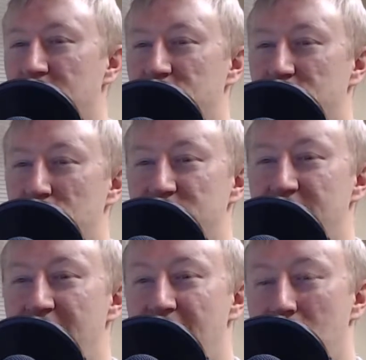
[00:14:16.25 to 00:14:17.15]

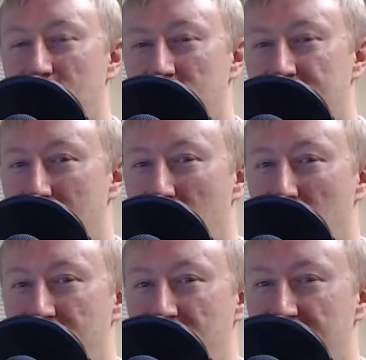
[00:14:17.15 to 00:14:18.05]
Tuesday, I worked from
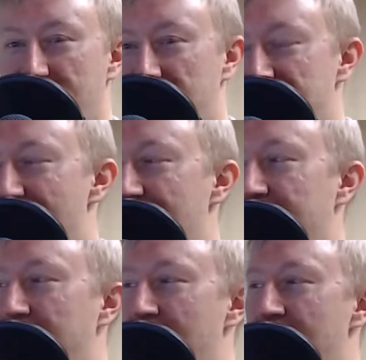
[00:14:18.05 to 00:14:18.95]
home for the first half of
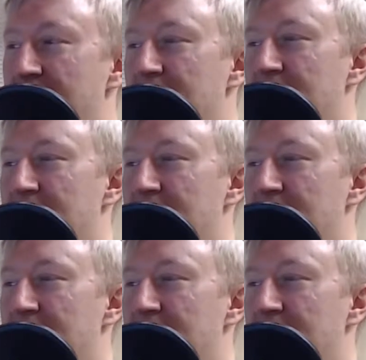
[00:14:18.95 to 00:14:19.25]
the day.